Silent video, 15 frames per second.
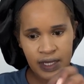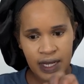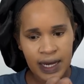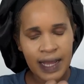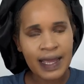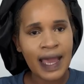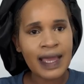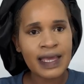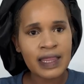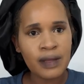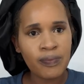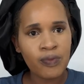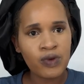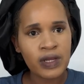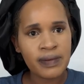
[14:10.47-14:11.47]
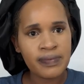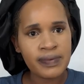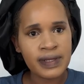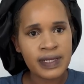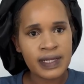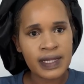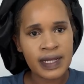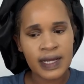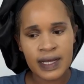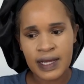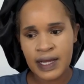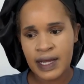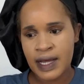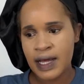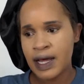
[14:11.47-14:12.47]
Like I get the body heat.
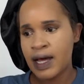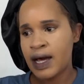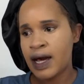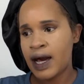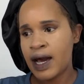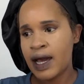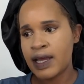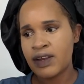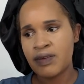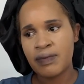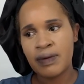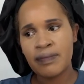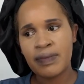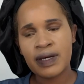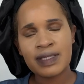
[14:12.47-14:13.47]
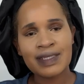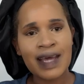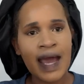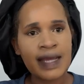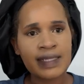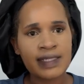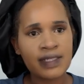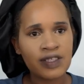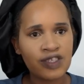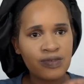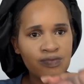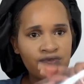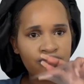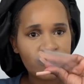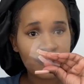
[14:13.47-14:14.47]
I remembered I didn't
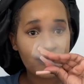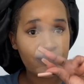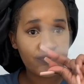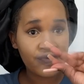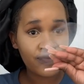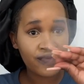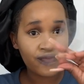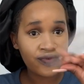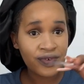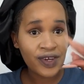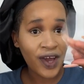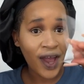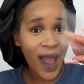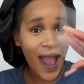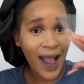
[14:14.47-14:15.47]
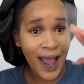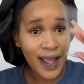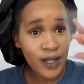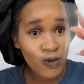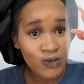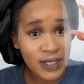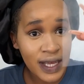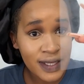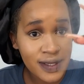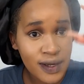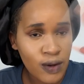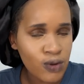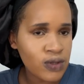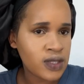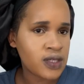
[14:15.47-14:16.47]
remove. I got also
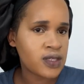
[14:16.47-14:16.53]
cellulose.